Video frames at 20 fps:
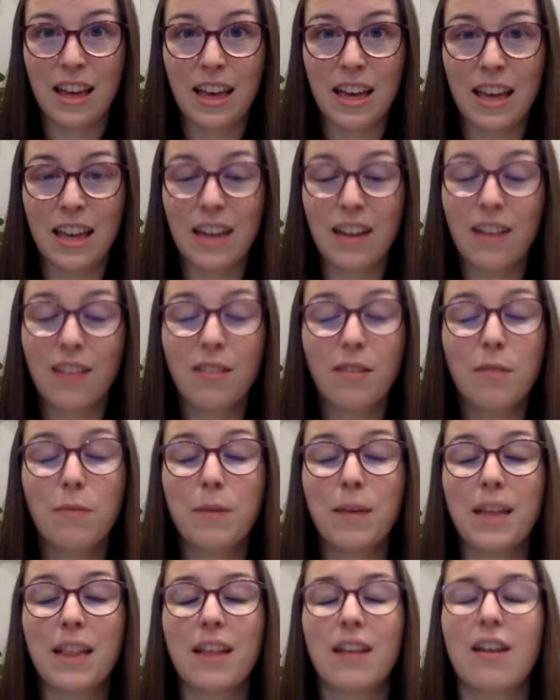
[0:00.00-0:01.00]
It also
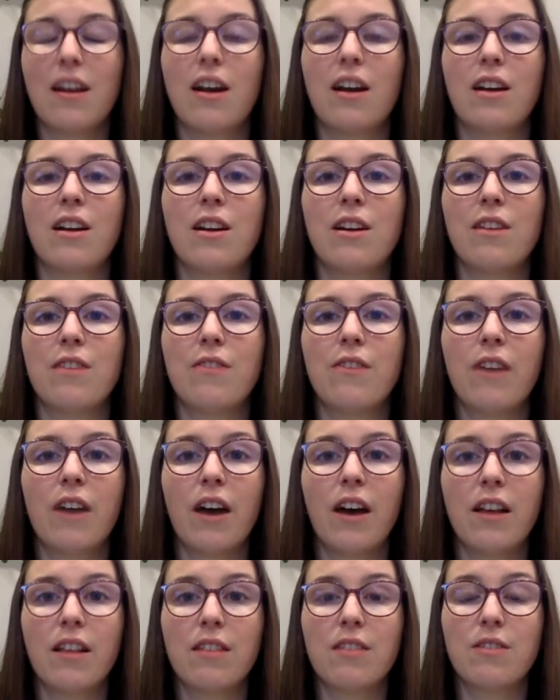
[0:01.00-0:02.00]
makes it harder for
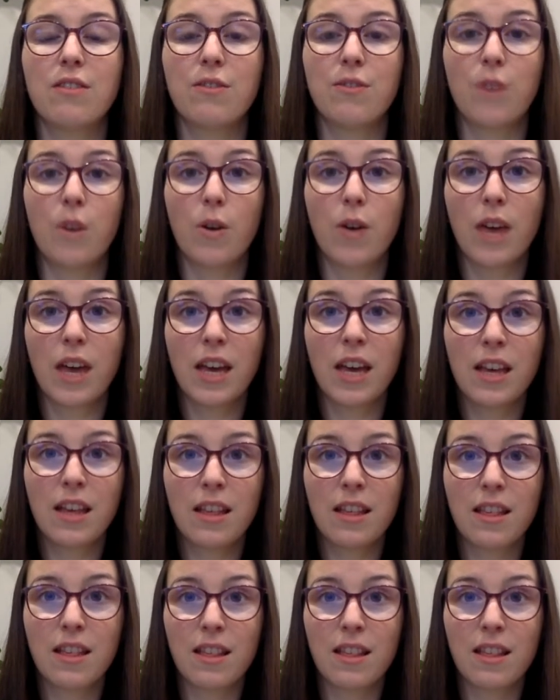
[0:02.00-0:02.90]
us to focus